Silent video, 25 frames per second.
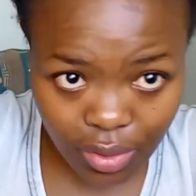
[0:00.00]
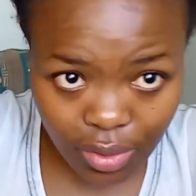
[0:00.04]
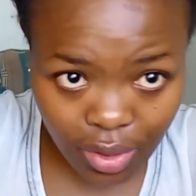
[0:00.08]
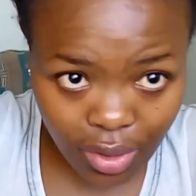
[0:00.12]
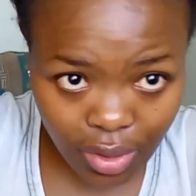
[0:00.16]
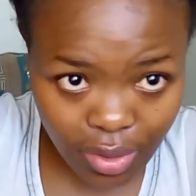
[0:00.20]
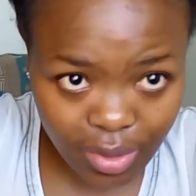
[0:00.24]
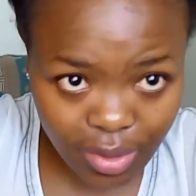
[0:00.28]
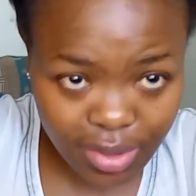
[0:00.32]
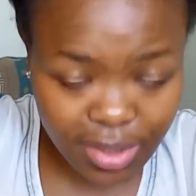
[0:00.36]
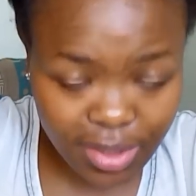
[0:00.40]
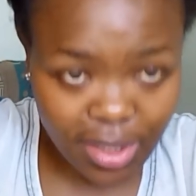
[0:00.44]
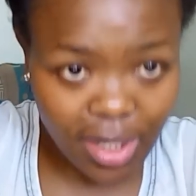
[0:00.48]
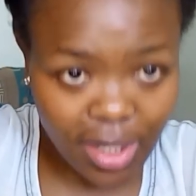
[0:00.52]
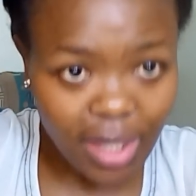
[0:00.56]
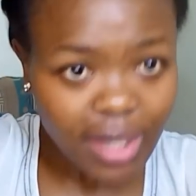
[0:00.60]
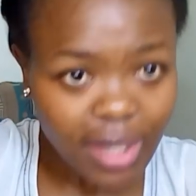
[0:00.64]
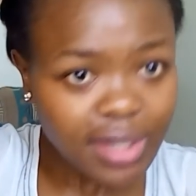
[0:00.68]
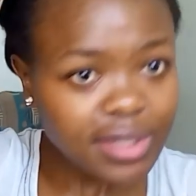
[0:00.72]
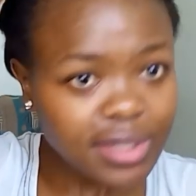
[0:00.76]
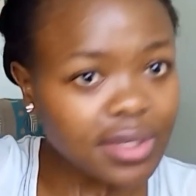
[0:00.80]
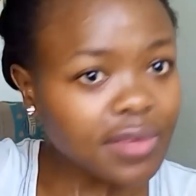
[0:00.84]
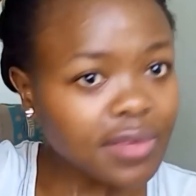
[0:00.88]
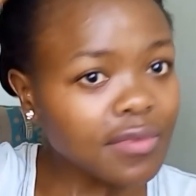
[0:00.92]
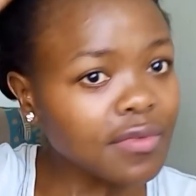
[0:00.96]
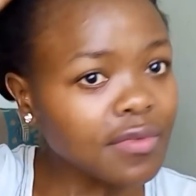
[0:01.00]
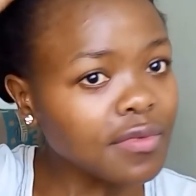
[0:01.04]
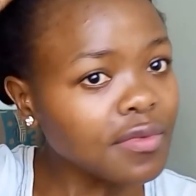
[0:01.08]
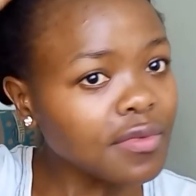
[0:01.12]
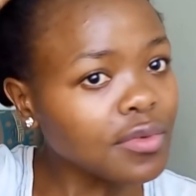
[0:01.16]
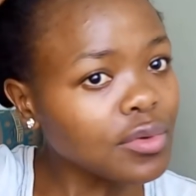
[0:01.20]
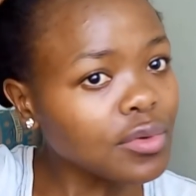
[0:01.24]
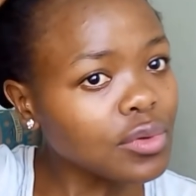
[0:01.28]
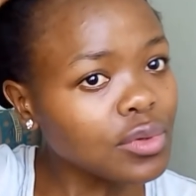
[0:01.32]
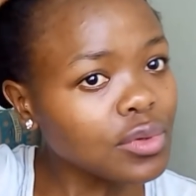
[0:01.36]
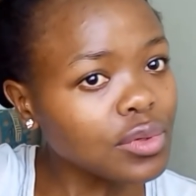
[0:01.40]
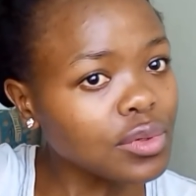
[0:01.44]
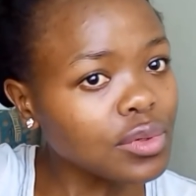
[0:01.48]
It looks nice and
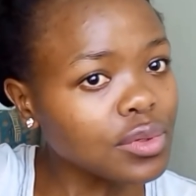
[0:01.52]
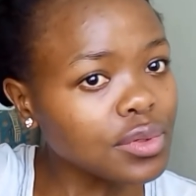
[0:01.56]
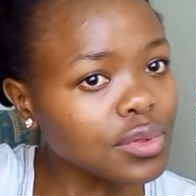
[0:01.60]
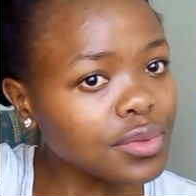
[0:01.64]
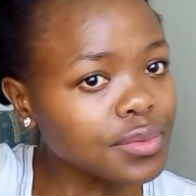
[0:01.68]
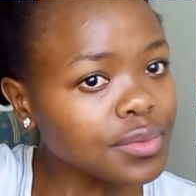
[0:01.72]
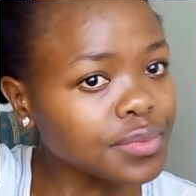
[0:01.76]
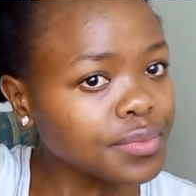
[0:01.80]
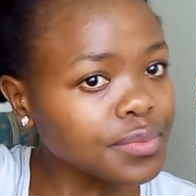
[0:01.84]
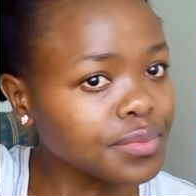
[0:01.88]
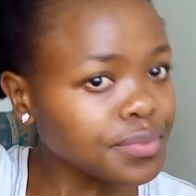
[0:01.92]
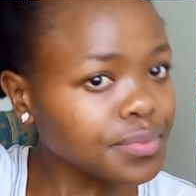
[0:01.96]
full,